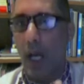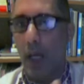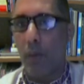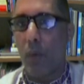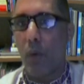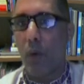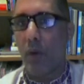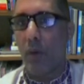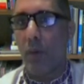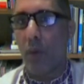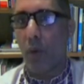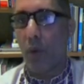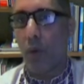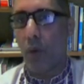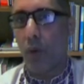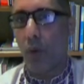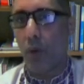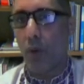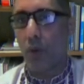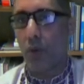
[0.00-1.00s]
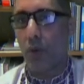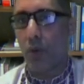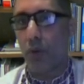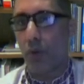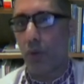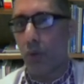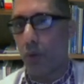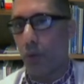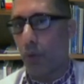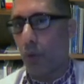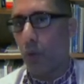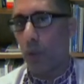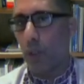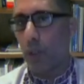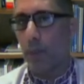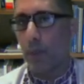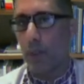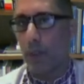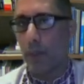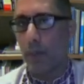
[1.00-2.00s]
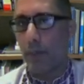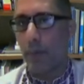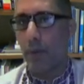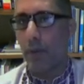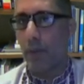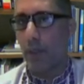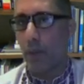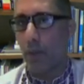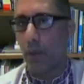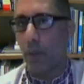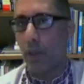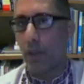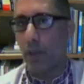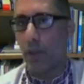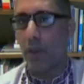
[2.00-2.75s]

more and more close to what Mister Putin wants,